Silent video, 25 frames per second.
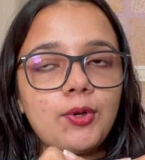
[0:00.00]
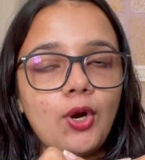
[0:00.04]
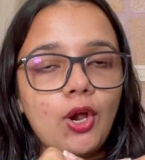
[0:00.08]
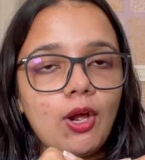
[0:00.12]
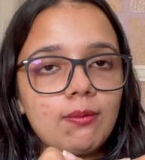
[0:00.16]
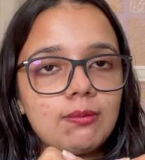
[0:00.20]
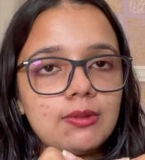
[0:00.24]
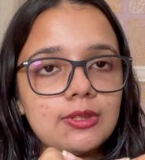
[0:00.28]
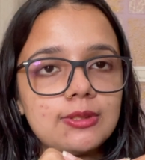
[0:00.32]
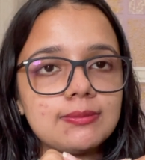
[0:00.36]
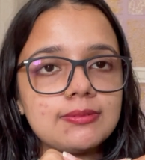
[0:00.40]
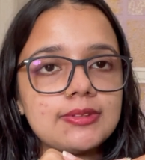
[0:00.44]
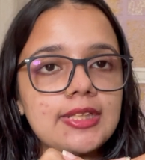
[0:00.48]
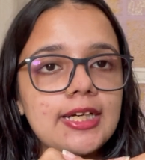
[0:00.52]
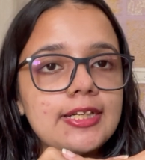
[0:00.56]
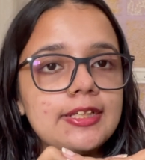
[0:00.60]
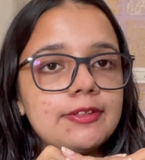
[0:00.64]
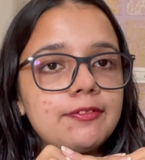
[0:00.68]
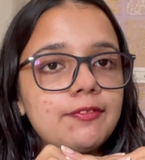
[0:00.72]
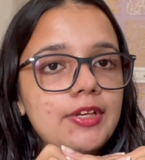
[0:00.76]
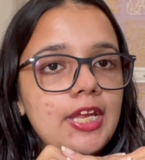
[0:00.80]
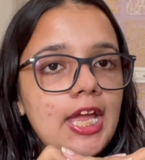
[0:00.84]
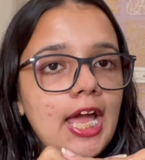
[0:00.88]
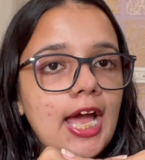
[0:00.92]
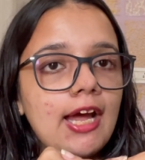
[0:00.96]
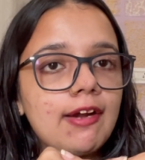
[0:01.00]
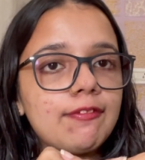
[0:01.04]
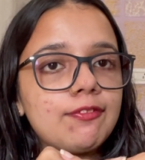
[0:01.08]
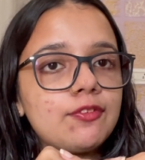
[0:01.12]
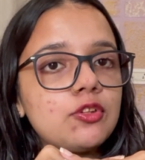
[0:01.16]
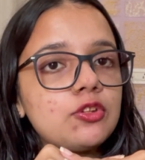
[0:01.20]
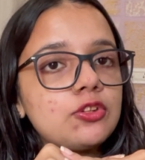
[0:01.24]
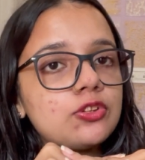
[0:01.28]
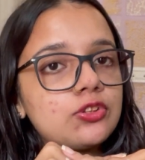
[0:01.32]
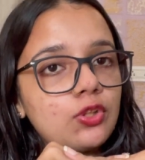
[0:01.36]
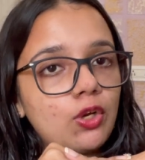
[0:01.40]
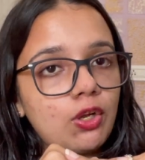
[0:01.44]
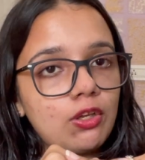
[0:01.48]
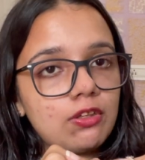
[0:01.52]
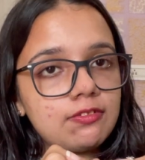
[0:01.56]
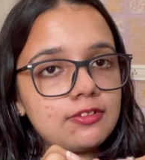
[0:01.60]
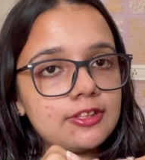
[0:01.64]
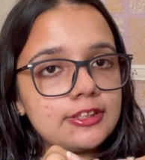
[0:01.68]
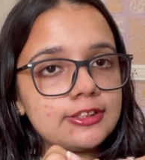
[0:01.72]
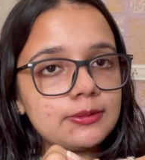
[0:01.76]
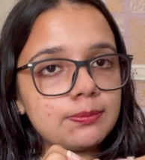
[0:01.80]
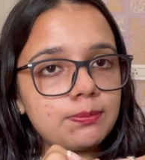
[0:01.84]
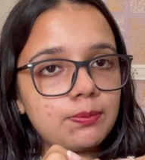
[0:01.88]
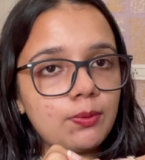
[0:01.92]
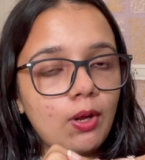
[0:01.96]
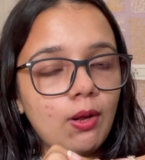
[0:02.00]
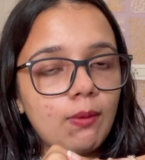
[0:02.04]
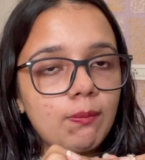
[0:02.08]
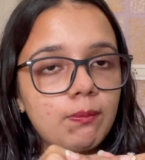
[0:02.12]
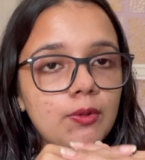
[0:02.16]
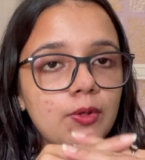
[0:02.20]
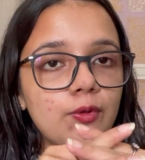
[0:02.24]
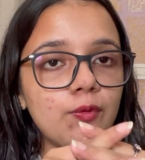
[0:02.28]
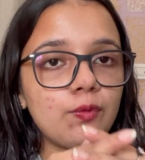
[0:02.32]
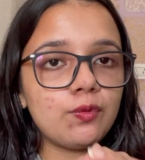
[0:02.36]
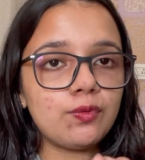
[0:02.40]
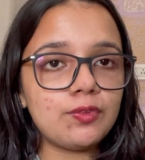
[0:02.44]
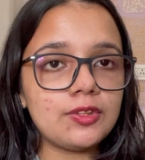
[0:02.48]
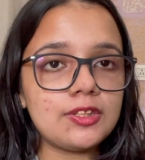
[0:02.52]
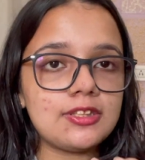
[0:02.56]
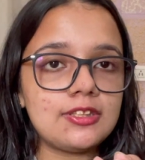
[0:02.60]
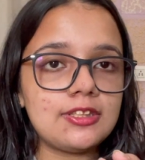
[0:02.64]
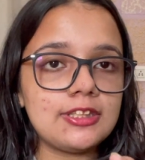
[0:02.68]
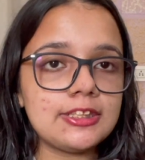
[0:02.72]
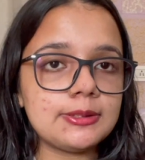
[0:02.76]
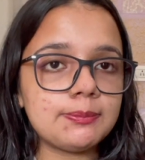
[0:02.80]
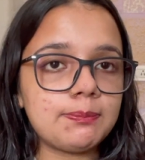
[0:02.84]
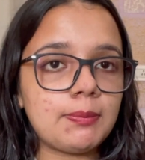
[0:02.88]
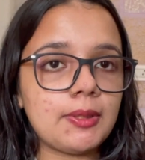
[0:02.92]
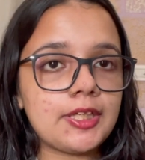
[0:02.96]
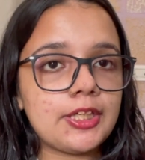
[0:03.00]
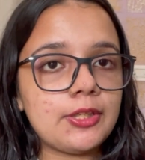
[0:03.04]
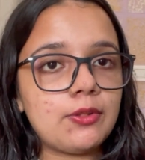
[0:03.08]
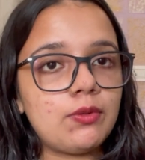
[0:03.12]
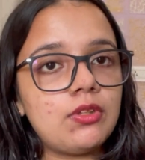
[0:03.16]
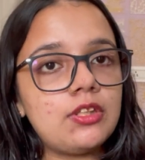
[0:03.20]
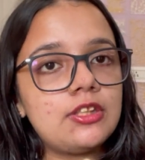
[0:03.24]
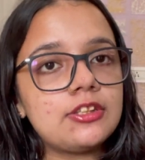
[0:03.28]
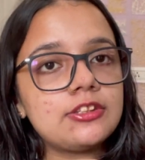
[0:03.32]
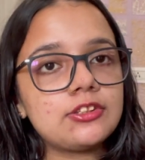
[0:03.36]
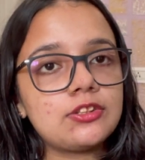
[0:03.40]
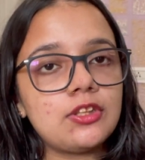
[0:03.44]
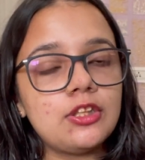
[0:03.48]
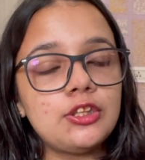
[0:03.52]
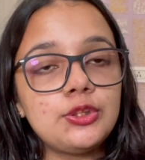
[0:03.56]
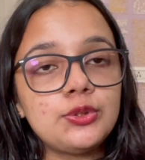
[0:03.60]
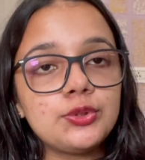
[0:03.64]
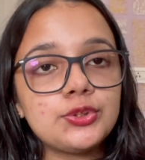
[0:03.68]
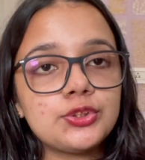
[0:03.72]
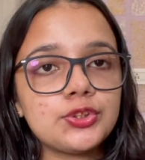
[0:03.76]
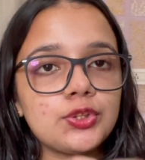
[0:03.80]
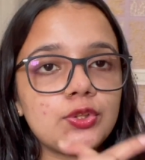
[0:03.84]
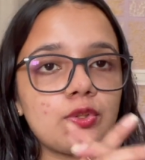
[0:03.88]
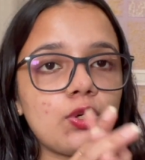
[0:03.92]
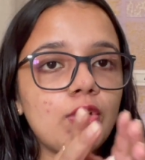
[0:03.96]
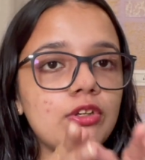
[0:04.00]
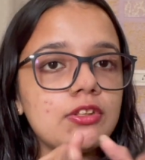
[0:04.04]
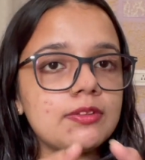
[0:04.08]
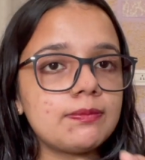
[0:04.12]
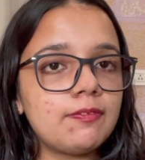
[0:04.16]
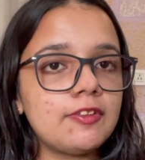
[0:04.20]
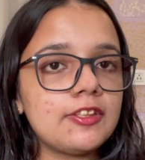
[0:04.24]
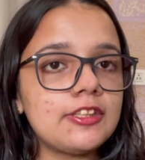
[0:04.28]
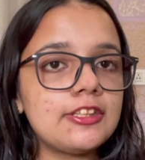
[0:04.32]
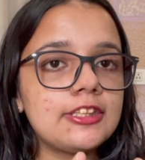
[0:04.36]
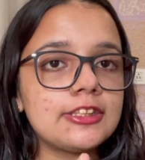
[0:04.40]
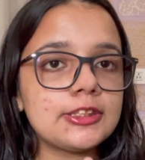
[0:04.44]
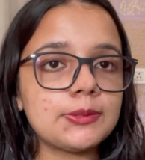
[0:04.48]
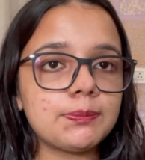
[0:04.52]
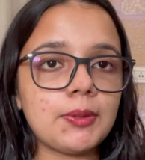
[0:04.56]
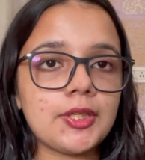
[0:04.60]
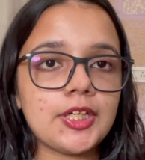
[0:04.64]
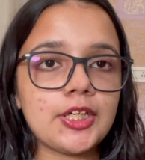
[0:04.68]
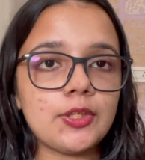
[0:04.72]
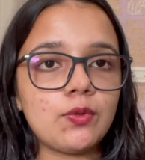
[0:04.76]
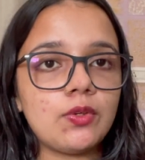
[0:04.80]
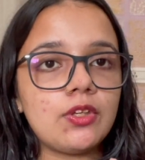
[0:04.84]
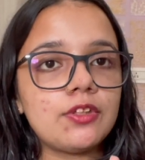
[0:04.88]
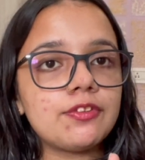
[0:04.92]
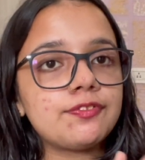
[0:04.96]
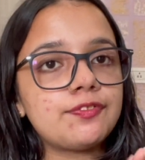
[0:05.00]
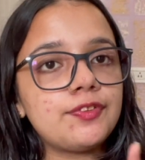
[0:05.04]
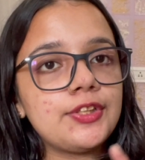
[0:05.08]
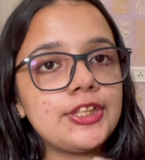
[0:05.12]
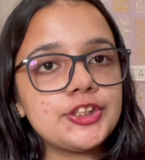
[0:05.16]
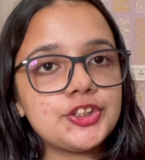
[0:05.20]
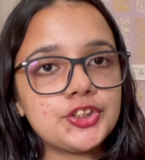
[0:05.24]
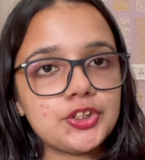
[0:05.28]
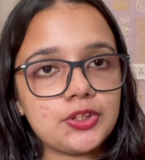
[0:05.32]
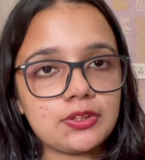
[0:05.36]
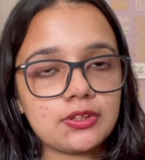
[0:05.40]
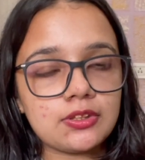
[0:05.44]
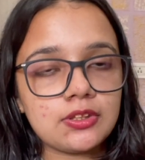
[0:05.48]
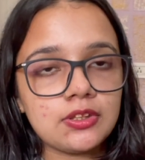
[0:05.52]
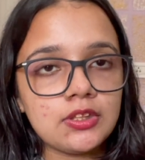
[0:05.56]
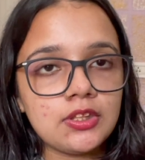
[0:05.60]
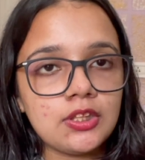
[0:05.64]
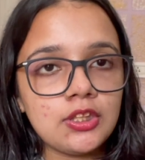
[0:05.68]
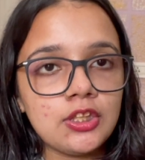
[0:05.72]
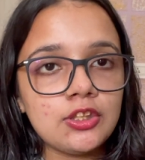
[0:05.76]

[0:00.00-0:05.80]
problem that we have to solve this problem with this particular solution or with this particular feature